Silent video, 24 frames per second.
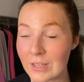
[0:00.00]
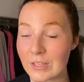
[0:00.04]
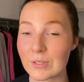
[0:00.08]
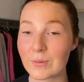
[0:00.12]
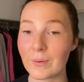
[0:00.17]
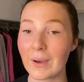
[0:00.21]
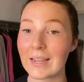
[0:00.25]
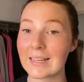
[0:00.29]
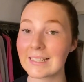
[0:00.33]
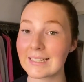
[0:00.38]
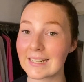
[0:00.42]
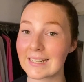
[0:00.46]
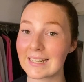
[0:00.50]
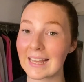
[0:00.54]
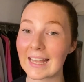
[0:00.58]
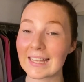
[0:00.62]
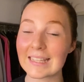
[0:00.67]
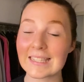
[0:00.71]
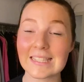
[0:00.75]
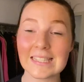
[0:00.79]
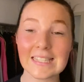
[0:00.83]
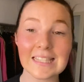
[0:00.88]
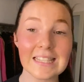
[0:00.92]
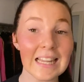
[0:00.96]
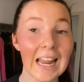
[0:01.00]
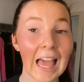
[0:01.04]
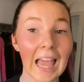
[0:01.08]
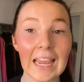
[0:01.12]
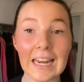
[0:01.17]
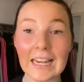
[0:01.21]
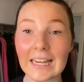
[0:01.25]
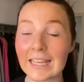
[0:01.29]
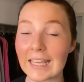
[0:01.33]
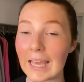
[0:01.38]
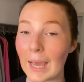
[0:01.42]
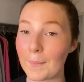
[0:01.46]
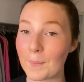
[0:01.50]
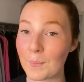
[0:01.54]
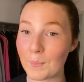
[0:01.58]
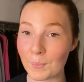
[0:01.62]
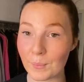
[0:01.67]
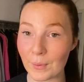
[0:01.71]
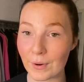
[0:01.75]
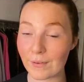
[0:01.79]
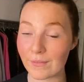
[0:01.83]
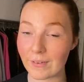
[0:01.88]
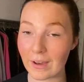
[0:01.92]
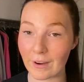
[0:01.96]
So I did get slightly
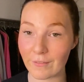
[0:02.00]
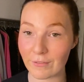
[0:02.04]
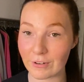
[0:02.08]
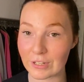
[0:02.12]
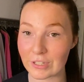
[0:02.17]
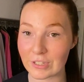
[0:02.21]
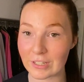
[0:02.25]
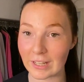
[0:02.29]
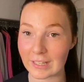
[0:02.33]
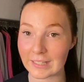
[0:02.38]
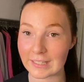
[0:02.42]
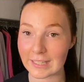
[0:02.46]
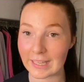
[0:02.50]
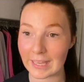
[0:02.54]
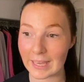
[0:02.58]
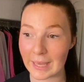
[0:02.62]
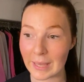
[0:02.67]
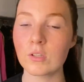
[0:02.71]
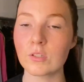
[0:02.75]
above average that year.